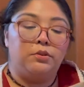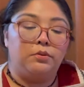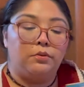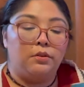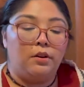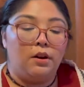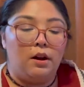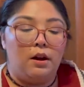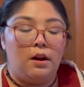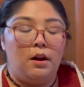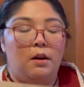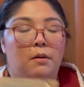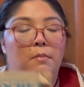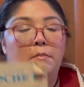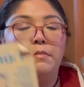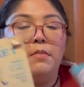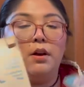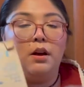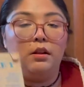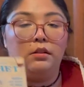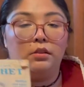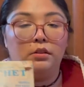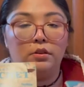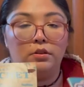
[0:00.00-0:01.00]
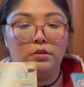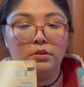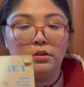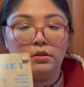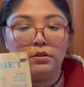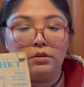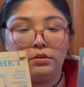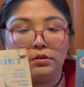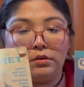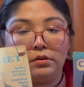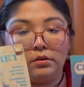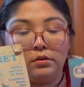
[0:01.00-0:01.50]
from a
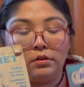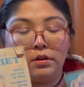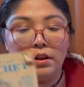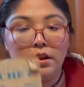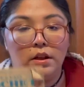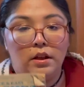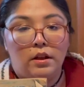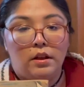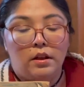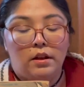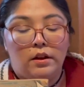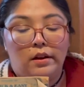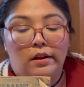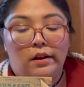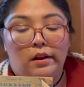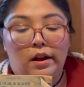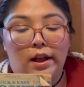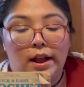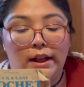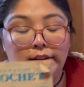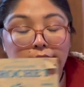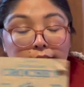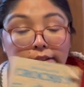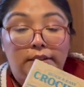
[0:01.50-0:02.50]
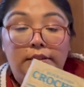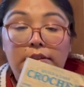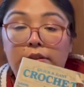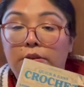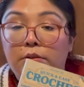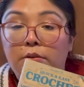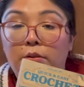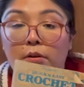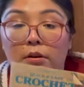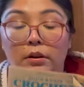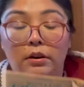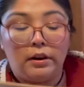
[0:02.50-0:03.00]
local antique
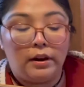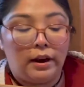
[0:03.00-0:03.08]
store.